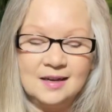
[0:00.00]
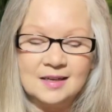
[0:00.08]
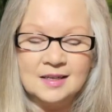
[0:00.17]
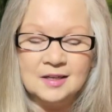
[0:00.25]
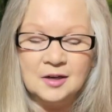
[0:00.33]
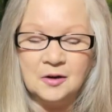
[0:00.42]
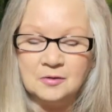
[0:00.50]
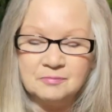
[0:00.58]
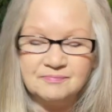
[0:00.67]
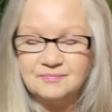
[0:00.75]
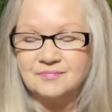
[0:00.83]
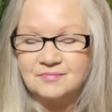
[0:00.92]
you know,
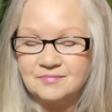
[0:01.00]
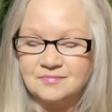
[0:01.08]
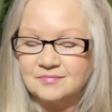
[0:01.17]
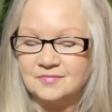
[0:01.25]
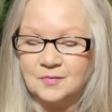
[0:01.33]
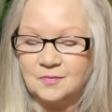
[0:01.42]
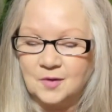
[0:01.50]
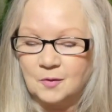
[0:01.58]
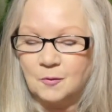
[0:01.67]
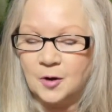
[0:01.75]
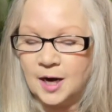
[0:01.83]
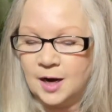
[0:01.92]

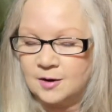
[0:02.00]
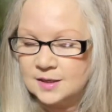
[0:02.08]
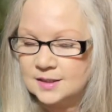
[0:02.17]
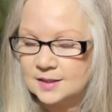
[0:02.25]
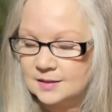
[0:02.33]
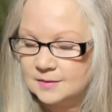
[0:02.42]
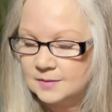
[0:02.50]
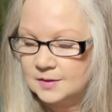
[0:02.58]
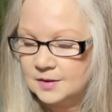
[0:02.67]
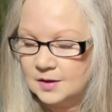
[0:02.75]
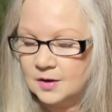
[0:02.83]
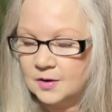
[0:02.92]
we're Aries.
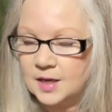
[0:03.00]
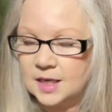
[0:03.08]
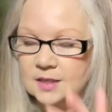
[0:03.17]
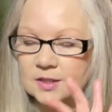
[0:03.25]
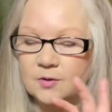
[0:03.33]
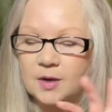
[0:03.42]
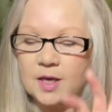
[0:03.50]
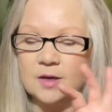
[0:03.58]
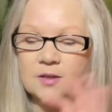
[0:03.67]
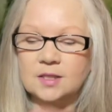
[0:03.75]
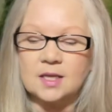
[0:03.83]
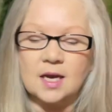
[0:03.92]
Okay, so
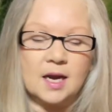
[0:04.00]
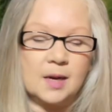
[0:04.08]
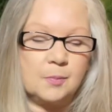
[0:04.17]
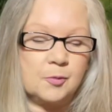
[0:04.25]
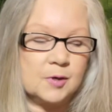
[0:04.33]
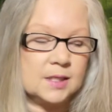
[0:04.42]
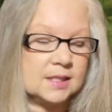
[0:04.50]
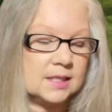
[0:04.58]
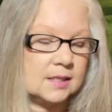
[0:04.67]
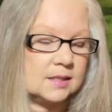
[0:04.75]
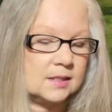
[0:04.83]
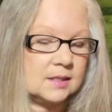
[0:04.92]
here's the High
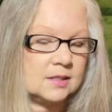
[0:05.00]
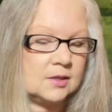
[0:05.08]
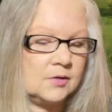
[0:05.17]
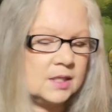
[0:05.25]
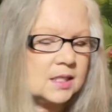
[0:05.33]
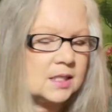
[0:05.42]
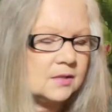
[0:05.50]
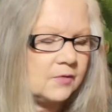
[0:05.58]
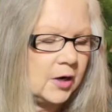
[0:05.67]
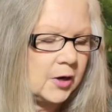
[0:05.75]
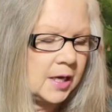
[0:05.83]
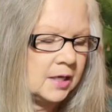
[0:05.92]
Priestess. So this is
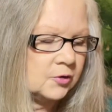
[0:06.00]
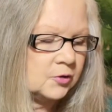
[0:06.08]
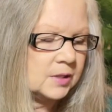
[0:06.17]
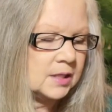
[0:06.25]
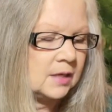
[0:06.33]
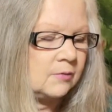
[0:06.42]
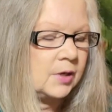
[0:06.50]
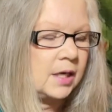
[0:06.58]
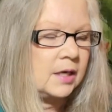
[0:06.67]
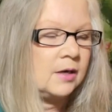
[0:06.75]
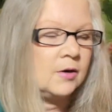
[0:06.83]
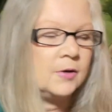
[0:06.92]
very interesting. We're
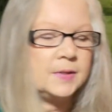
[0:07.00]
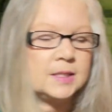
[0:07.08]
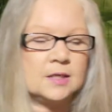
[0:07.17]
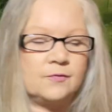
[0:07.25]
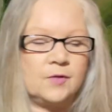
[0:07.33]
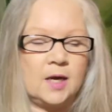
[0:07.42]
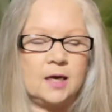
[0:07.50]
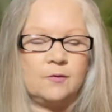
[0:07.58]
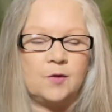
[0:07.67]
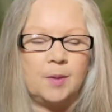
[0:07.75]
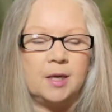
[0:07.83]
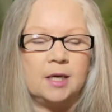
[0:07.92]
getting all this divine
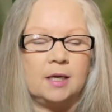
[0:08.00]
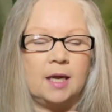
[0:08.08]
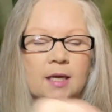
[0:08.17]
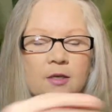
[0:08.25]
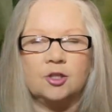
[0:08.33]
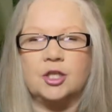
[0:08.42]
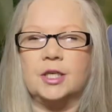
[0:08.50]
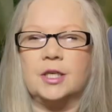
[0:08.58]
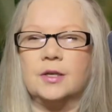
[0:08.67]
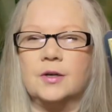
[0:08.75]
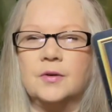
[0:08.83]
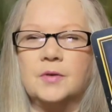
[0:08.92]
feminine energy
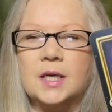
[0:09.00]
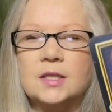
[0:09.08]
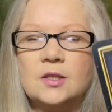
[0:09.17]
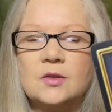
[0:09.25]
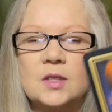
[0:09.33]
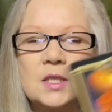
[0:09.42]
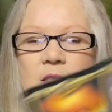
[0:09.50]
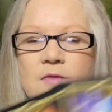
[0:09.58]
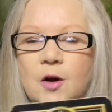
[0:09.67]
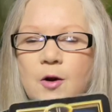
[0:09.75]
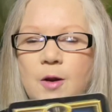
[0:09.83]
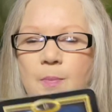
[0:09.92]
here. Okay, so this is
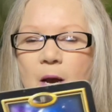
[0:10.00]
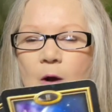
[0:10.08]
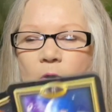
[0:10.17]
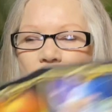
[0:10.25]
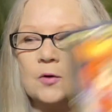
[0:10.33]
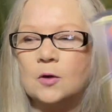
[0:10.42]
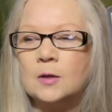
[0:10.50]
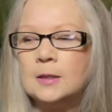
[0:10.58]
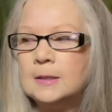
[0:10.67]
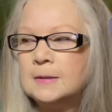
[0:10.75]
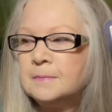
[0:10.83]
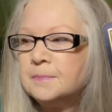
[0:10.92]
very powerful.
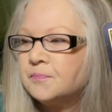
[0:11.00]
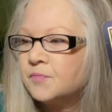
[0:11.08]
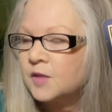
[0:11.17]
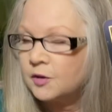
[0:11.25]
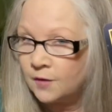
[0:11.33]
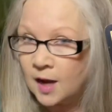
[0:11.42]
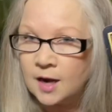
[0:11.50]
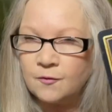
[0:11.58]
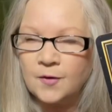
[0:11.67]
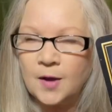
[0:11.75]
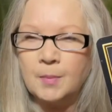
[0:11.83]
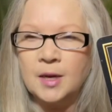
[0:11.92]
Divine
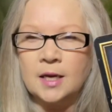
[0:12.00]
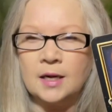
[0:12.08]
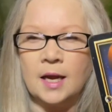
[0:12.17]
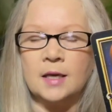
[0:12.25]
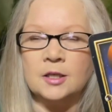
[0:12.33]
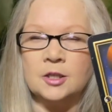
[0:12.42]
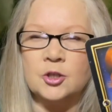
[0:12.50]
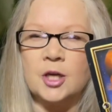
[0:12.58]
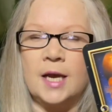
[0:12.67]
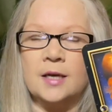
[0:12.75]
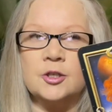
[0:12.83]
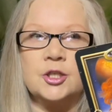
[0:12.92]
feminine
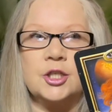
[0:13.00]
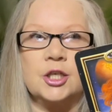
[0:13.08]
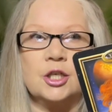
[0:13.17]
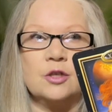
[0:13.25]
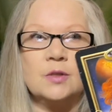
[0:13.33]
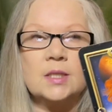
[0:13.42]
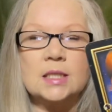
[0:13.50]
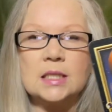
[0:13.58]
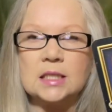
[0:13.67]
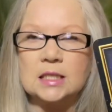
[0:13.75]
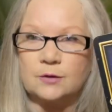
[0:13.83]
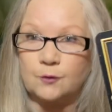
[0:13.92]
energy uses
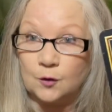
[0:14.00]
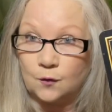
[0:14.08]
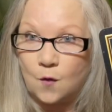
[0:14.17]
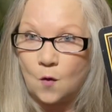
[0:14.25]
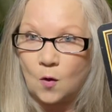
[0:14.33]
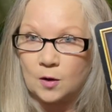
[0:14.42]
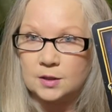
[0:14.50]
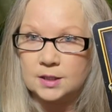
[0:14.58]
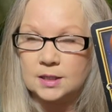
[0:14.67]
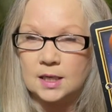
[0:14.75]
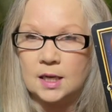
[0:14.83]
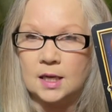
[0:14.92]
a different force
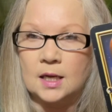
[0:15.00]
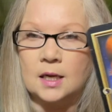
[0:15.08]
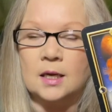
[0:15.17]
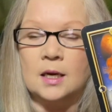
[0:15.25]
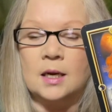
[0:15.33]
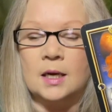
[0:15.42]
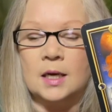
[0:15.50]
than